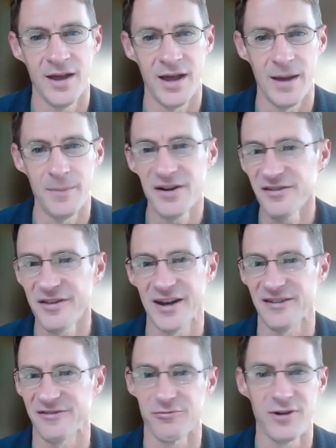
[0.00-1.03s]
And because of that,
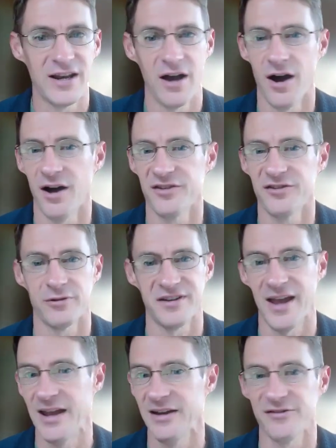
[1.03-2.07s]
it's really hard to
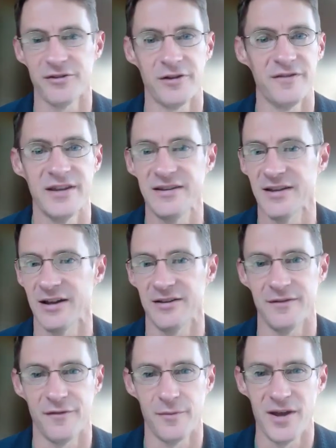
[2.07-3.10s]
retain sort of detailed
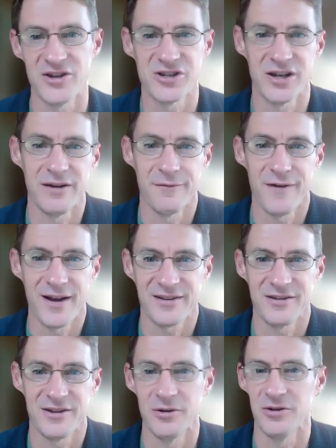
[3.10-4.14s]
information. And in fact,
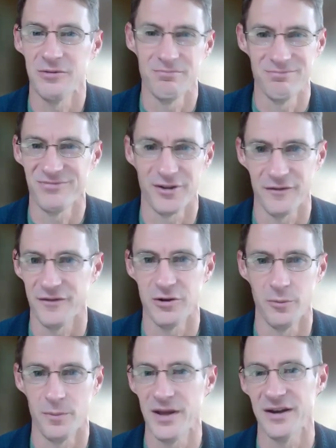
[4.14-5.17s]
you'll
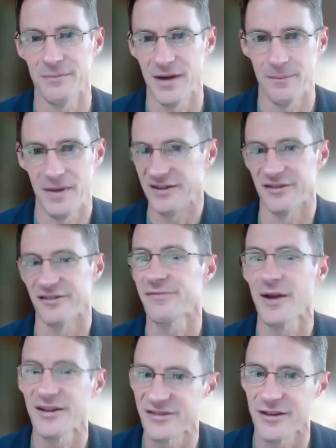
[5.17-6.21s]
be in a mental
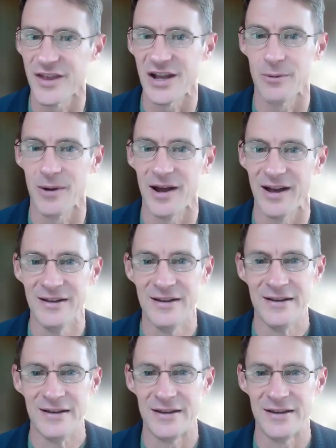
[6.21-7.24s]
space, I think, where
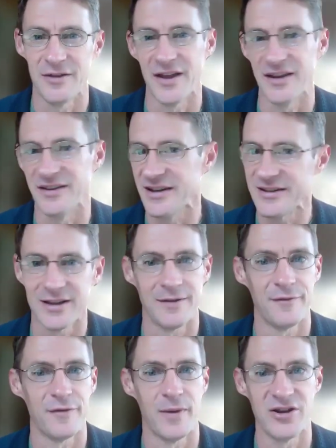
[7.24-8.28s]
that detailed
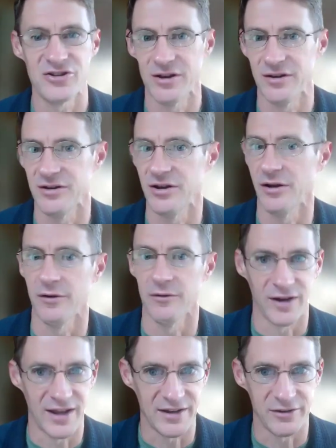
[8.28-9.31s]
information
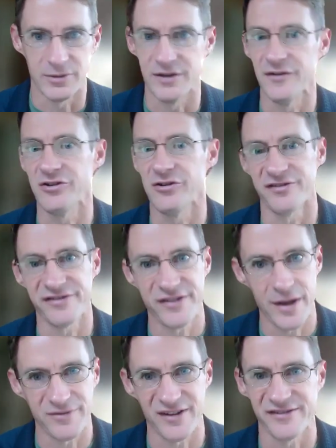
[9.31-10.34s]
relating to individual
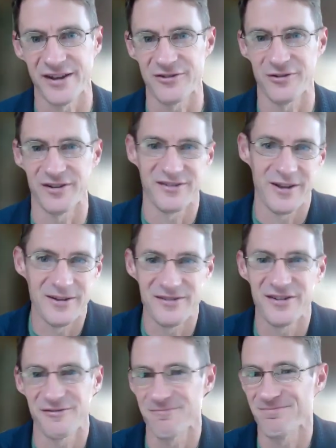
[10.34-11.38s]
steps, etc., is
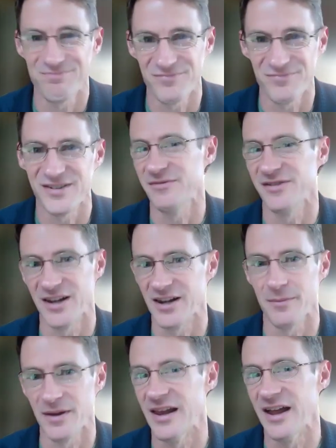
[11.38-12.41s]
just seems a little
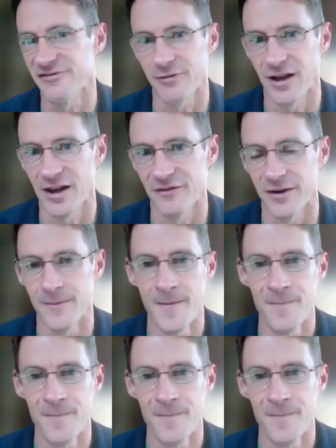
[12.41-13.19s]
bit less relevant.